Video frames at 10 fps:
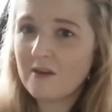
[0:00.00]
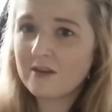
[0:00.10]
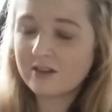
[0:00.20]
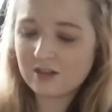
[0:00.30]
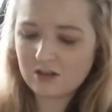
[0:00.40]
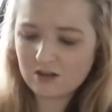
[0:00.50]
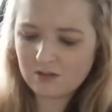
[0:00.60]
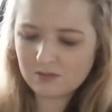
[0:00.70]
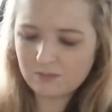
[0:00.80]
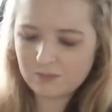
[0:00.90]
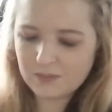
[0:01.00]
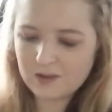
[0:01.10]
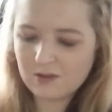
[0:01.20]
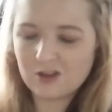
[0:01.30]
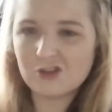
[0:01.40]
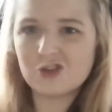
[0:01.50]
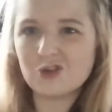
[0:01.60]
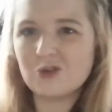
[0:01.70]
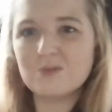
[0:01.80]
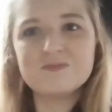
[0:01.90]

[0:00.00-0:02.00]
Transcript: so I'm a bit unsure.